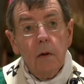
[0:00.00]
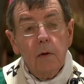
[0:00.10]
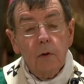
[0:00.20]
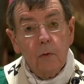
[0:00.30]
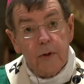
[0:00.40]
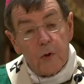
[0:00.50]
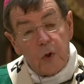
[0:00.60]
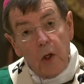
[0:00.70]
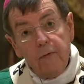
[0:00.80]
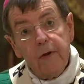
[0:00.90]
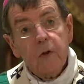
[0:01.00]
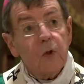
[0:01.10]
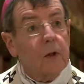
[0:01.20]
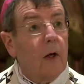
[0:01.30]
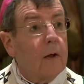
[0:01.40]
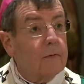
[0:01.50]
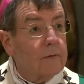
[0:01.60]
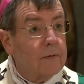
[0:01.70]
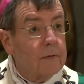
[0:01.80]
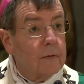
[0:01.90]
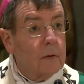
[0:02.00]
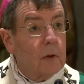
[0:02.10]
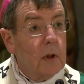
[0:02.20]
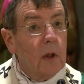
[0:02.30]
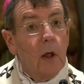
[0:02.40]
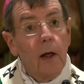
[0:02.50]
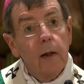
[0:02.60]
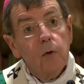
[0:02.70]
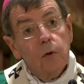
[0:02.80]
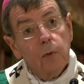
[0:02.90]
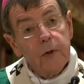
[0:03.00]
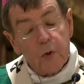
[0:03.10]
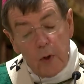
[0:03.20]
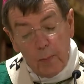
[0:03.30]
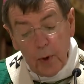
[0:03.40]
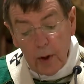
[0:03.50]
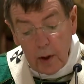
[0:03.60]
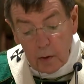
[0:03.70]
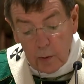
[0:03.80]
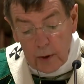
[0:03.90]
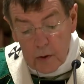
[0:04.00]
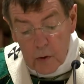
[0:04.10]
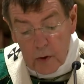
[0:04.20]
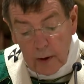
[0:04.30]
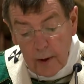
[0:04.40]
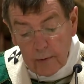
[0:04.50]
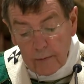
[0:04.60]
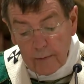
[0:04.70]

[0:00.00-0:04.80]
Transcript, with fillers: to receive His love, and to reciprocate with His love.